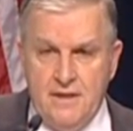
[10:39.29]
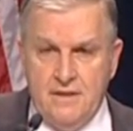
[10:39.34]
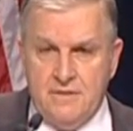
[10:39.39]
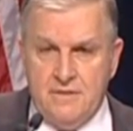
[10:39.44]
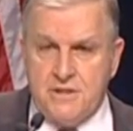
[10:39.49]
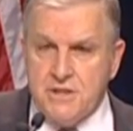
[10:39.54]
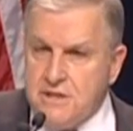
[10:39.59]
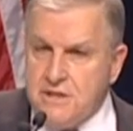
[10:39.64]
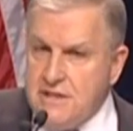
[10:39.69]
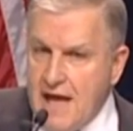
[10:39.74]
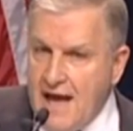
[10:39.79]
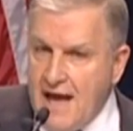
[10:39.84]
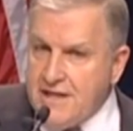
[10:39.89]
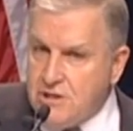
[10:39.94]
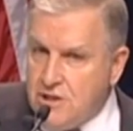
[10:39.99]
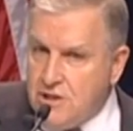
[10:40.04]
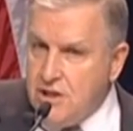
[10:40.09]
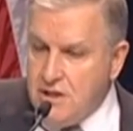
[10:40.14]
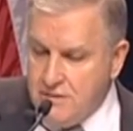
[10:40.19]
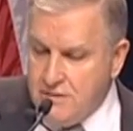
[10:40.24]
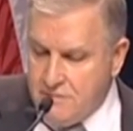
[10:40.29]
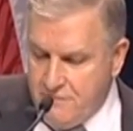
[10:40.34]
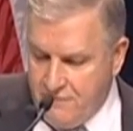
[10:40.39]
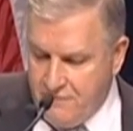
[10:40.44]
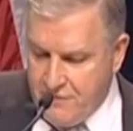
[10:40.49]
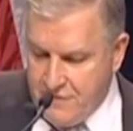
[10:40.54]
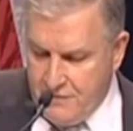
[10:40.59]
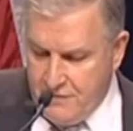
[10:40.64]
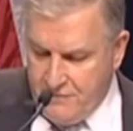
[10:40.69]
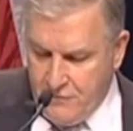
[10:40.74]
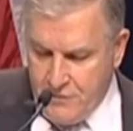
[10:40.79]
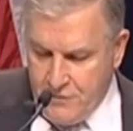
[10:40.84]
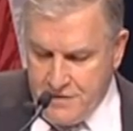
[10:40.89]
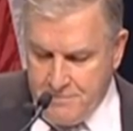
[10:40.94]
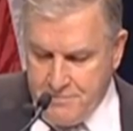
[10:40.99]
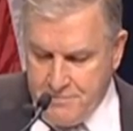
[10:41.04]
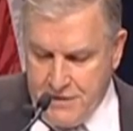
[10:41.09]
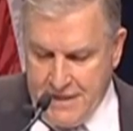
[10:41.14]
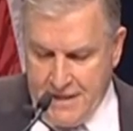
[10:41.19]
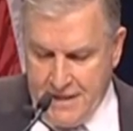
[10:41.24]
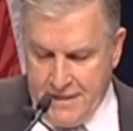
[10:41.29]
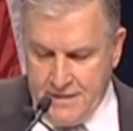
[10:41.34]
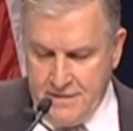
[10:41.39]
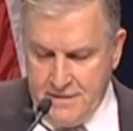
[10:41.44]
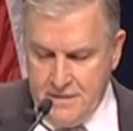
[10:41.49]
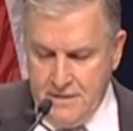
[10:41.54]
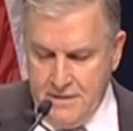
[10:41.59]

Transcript: which is not good for the planet.